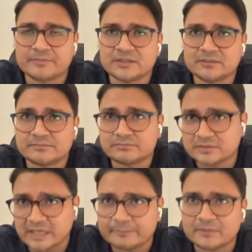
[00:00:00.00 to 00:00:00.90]
the
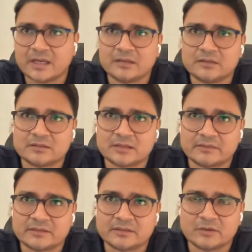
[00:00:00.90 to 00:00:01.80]
time that I entered, I
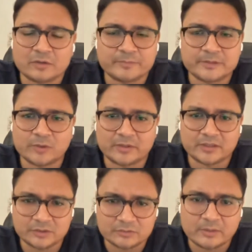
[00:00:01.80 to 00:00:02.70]
think a lot of people already
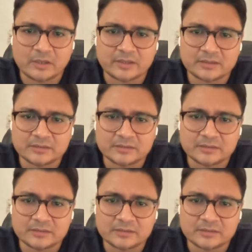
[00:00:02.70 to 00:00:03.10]
knew about it.